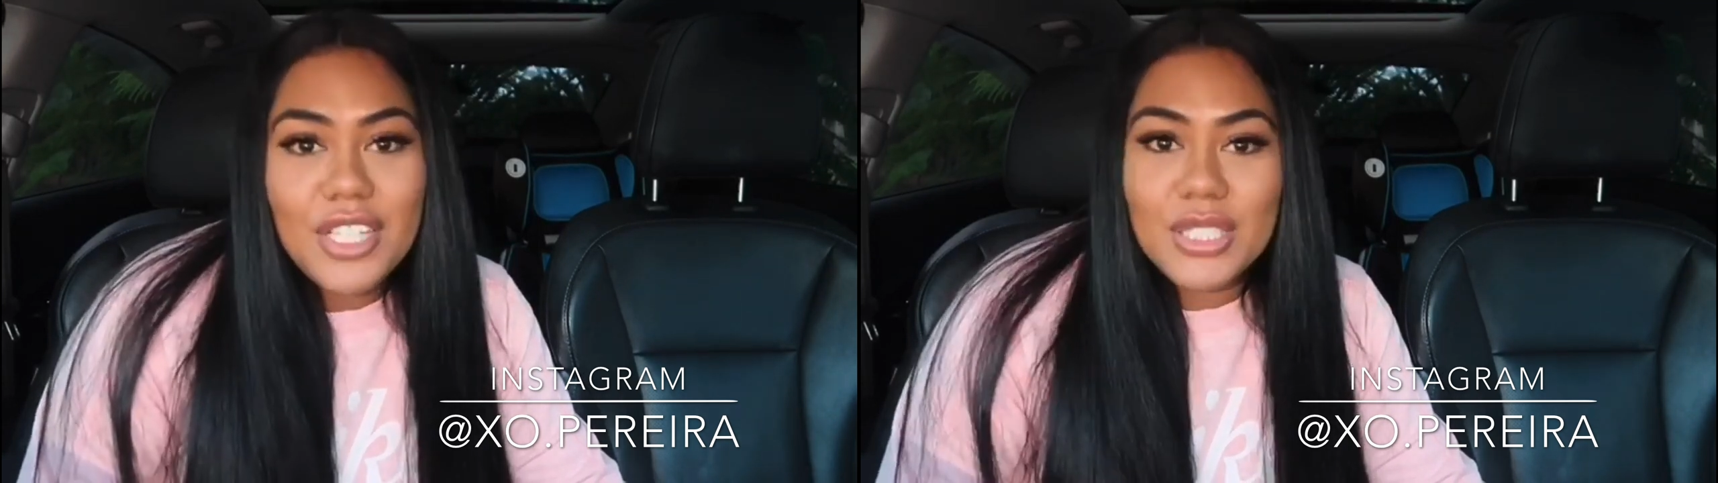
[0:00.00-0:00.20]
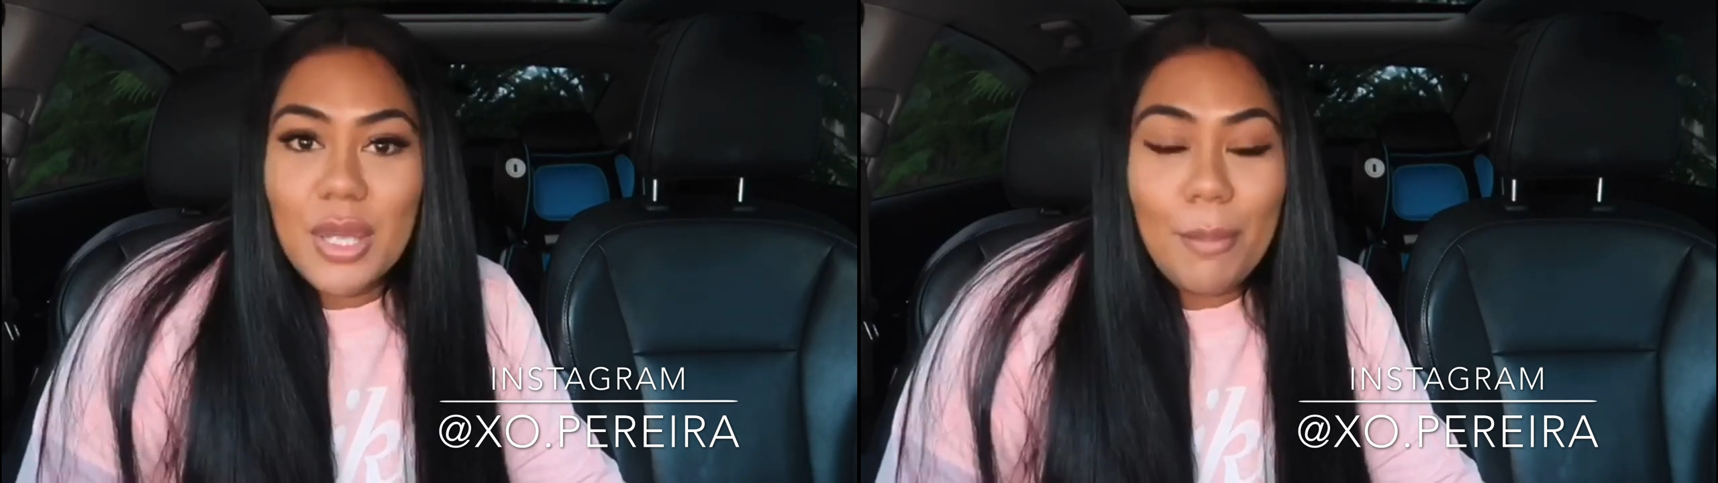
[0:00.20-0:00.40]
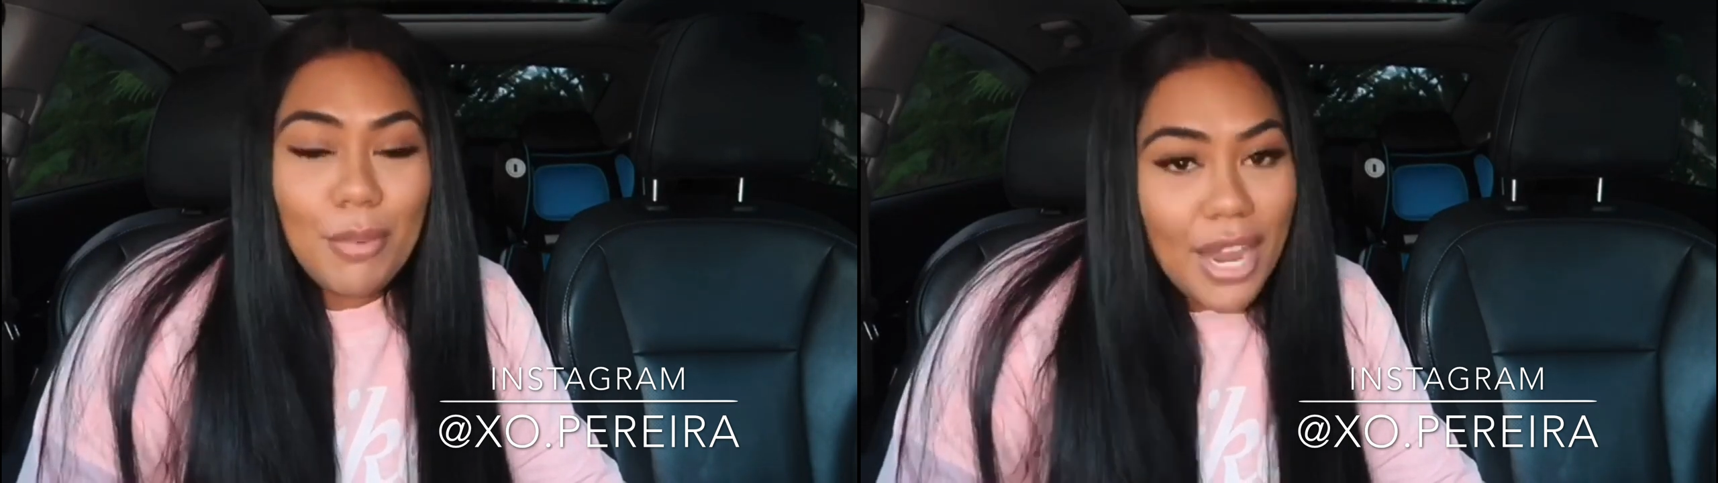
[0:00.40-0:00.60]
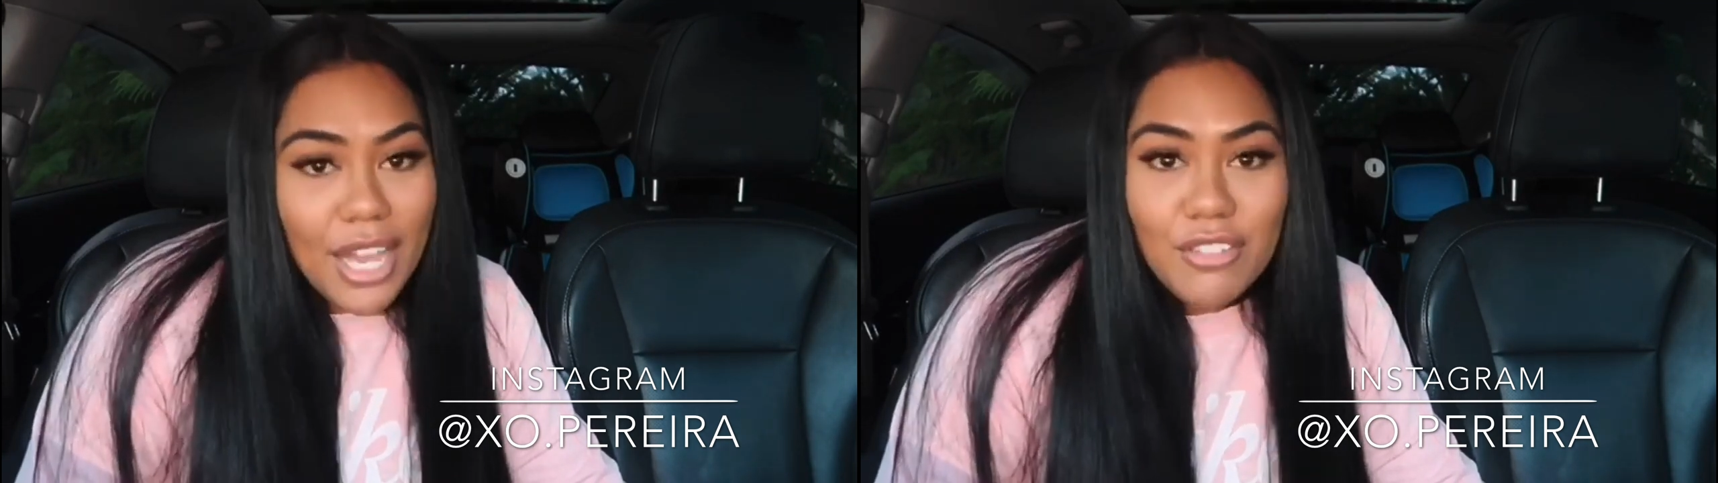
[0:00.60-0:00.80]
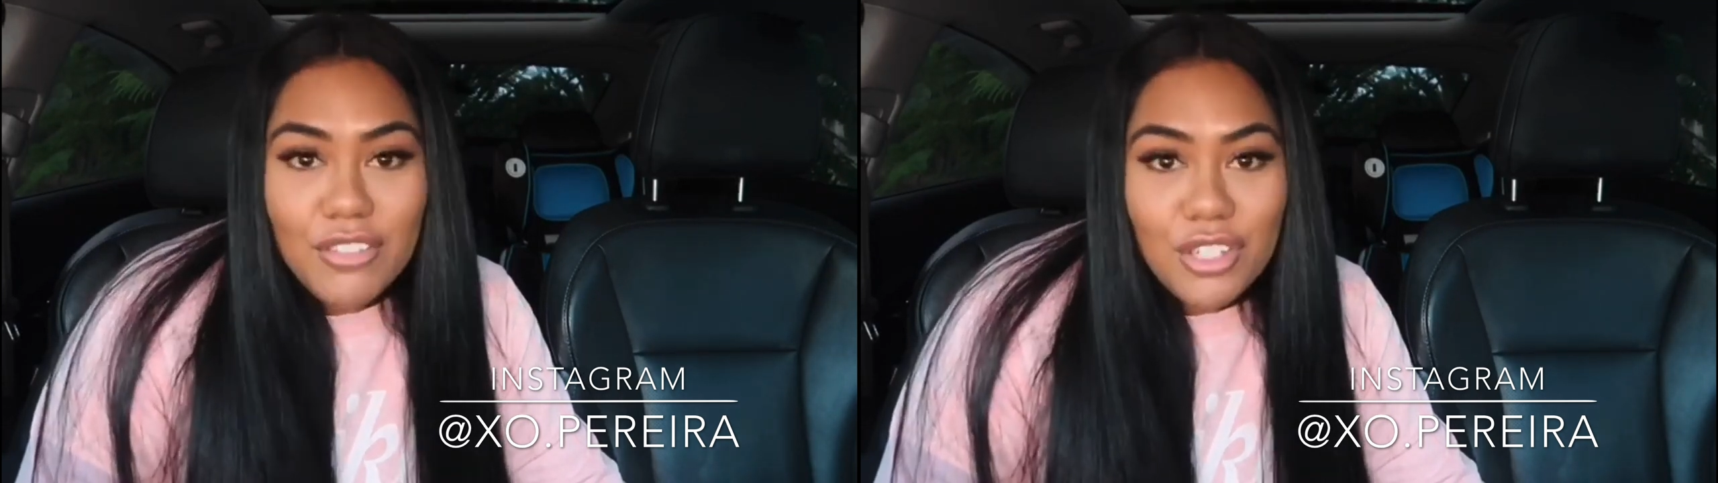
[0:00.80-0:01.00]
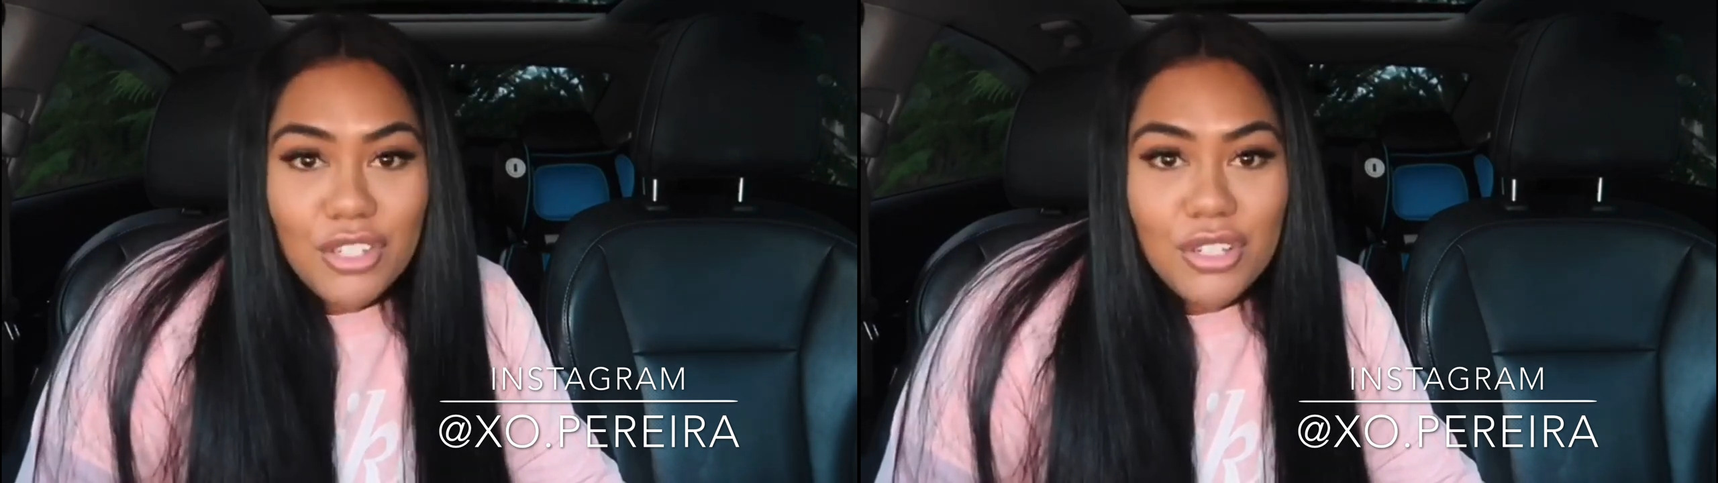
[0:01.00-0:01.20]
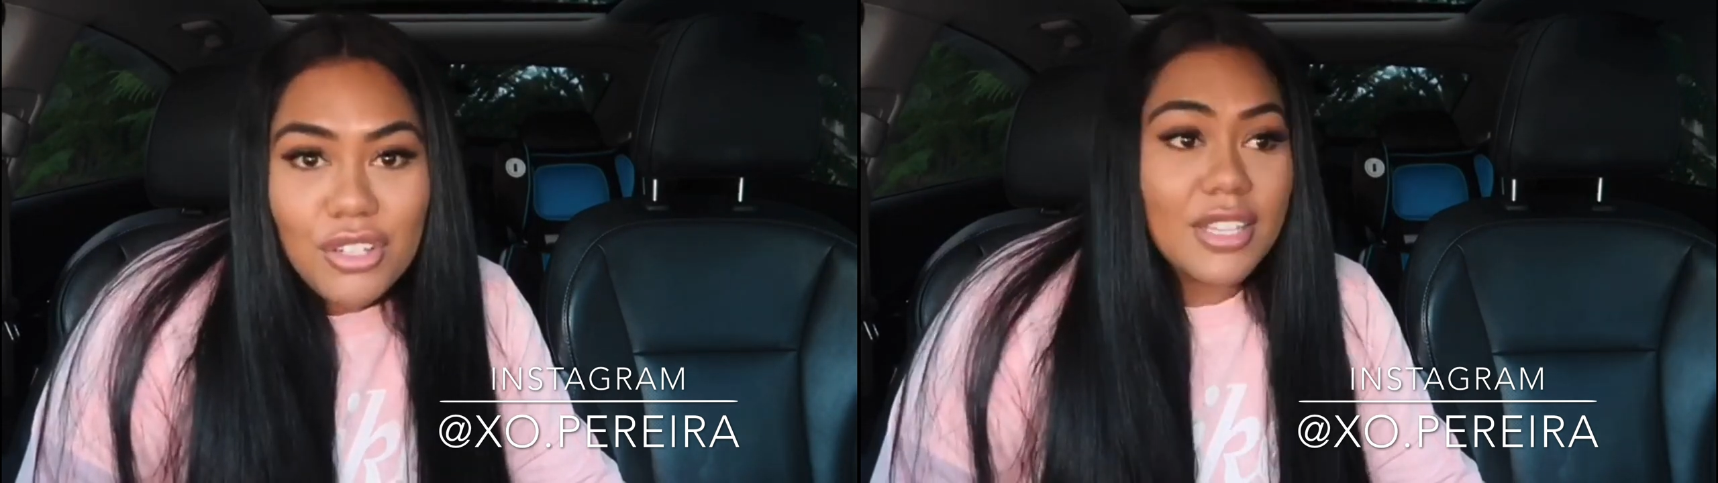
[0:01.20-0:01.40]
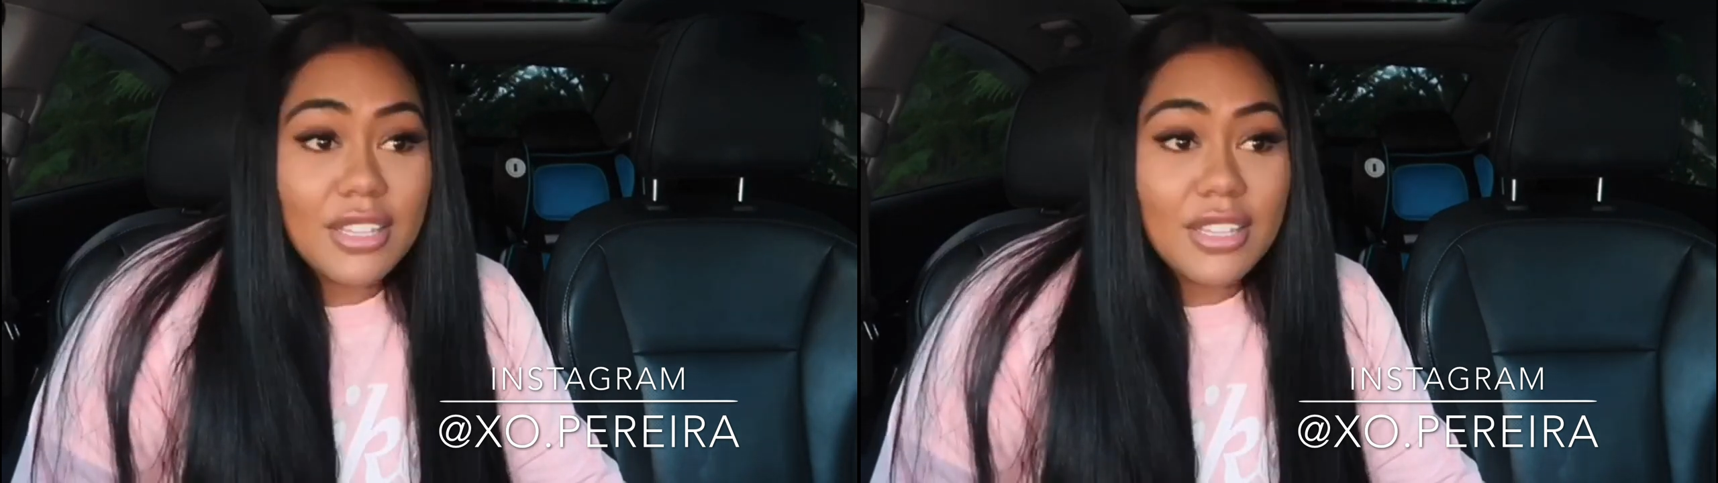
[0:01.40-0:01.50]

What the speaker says: is proud of you.